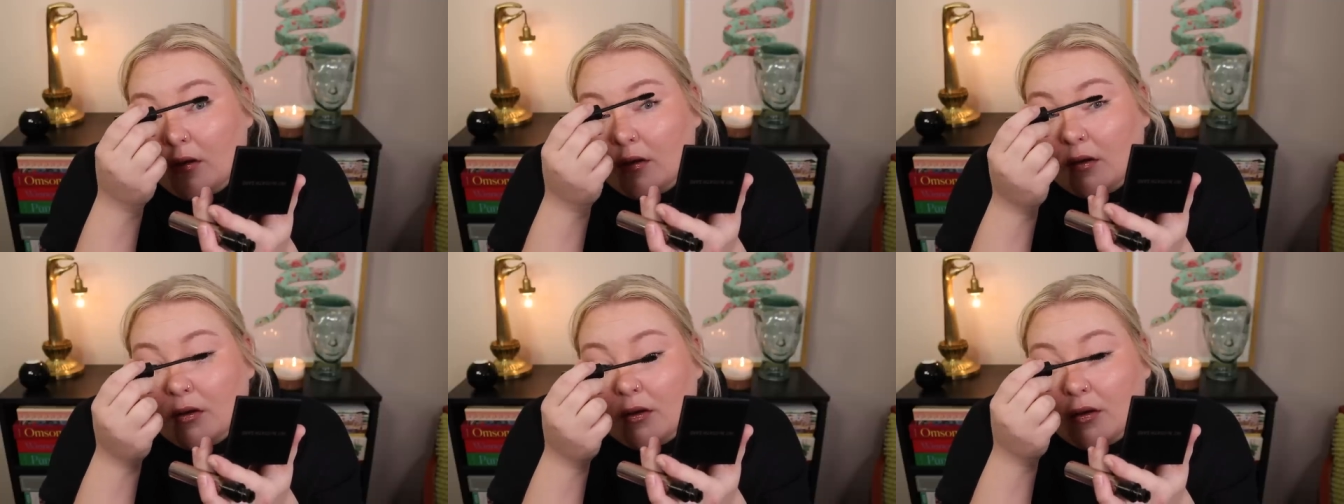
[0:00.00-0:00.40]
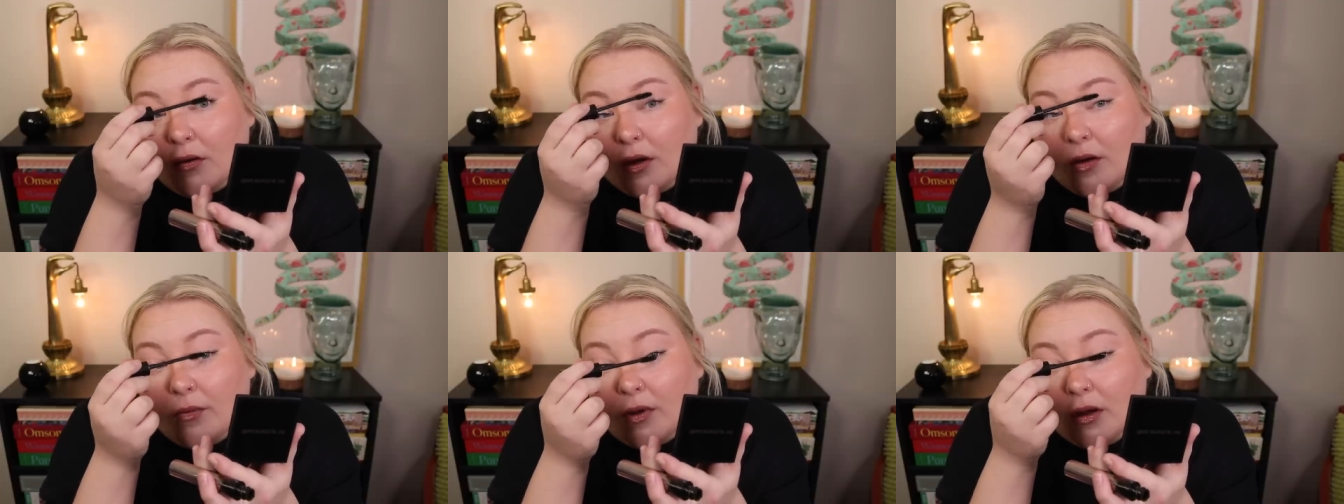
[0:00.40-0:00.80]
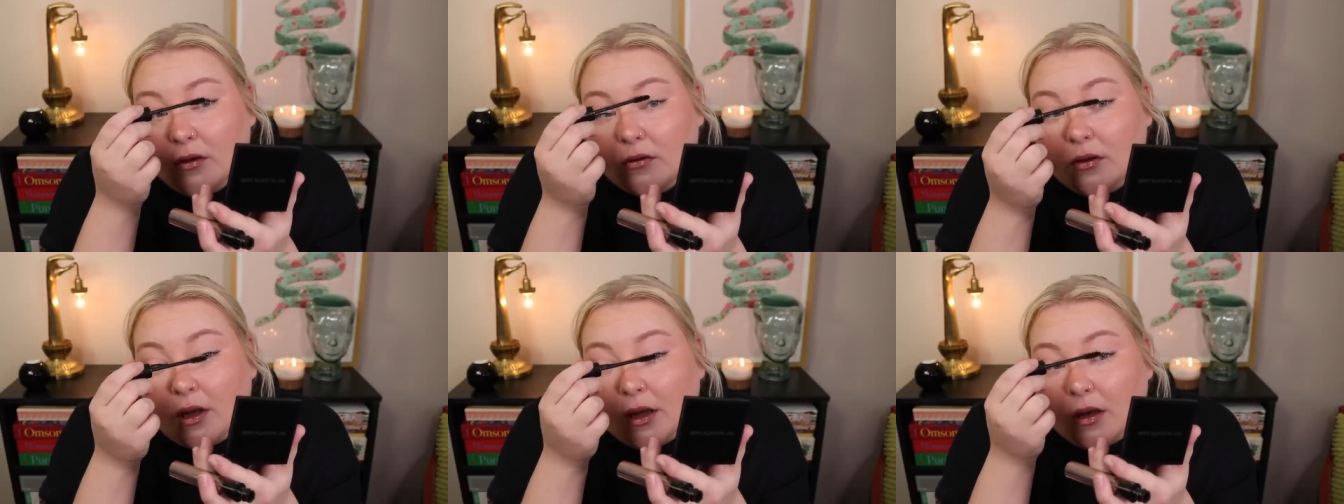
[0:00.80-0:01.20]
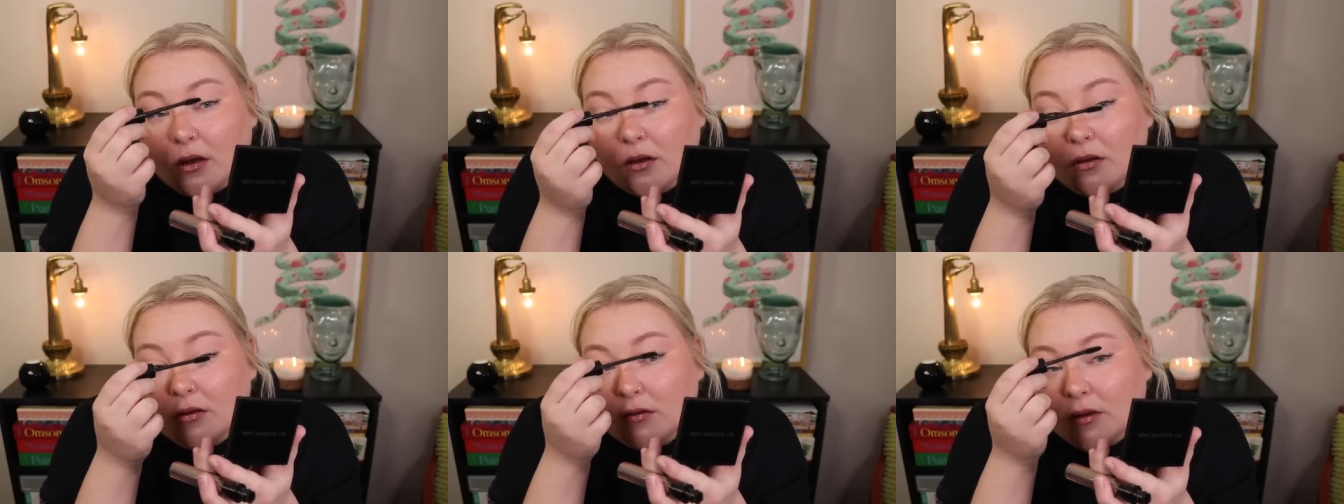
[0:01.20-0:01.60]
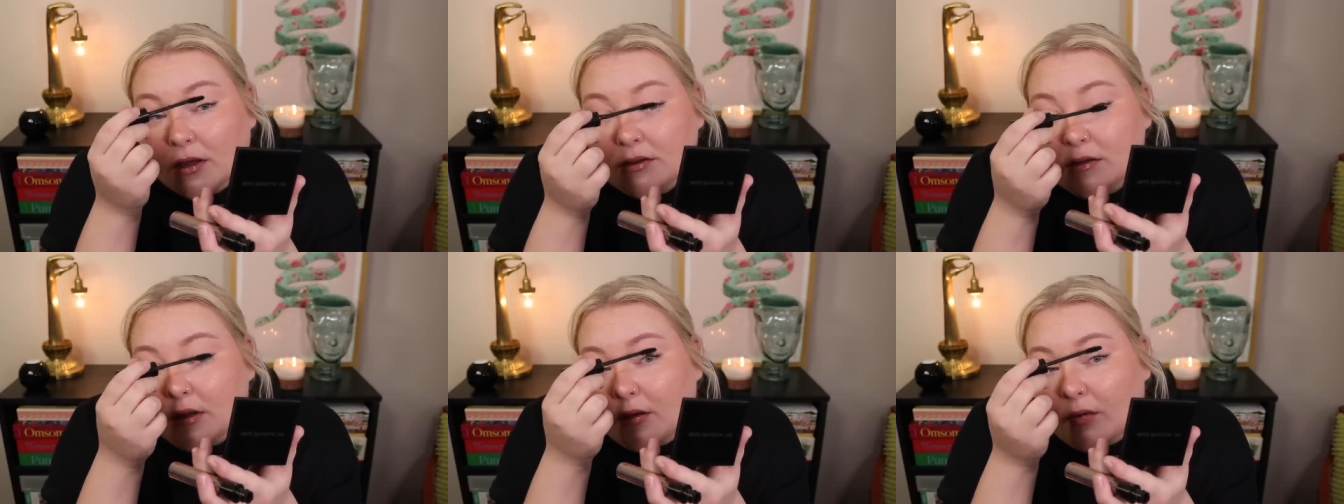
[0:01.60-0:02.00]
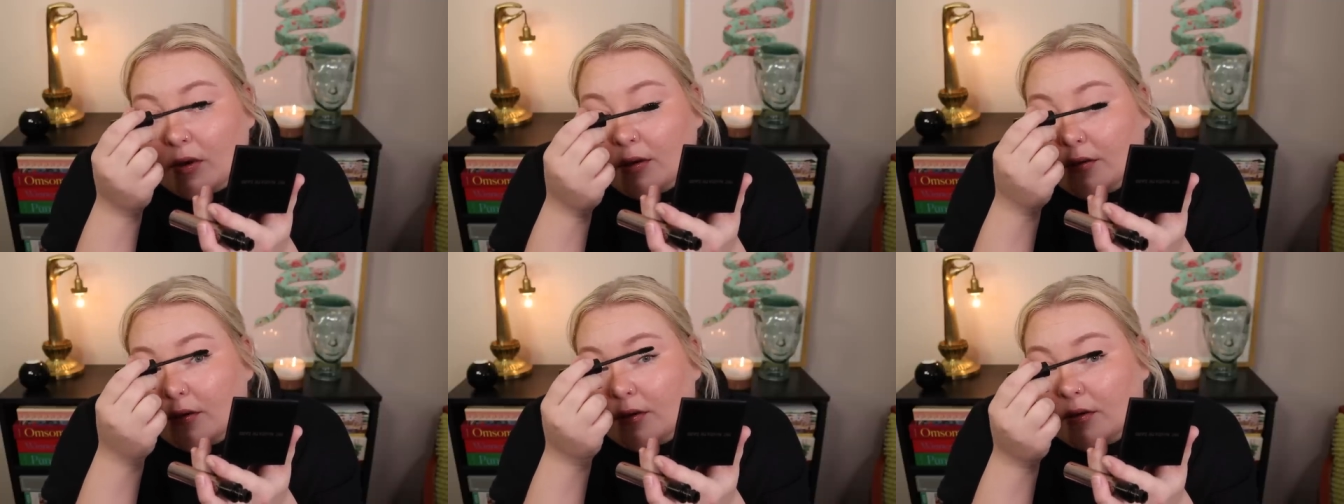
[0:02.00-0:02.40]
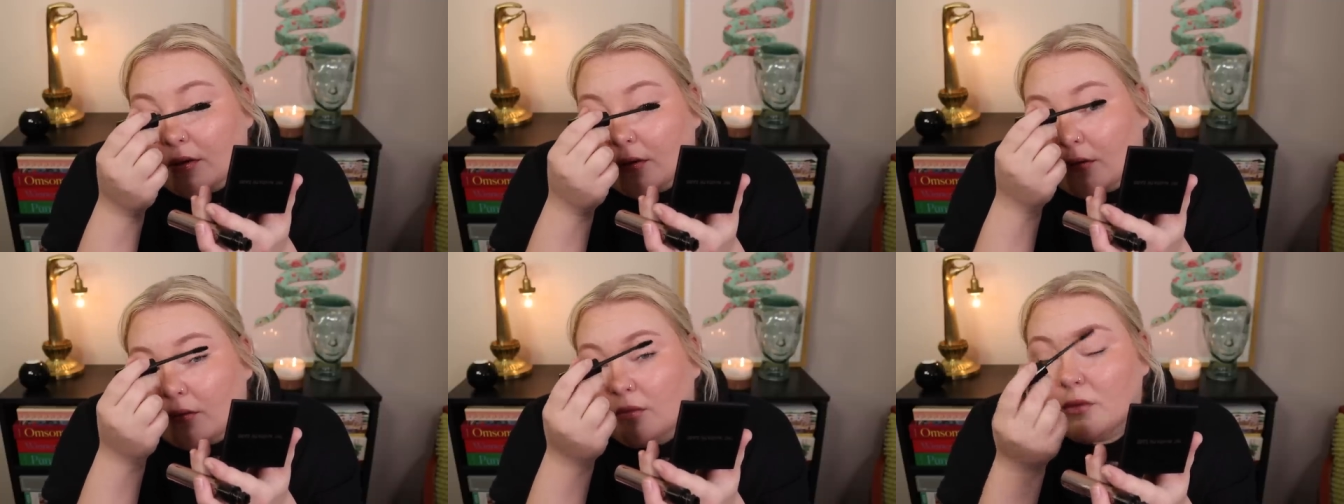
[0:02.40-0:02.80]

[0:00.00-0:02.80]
You know what I mean? Like, that's what they want you to do.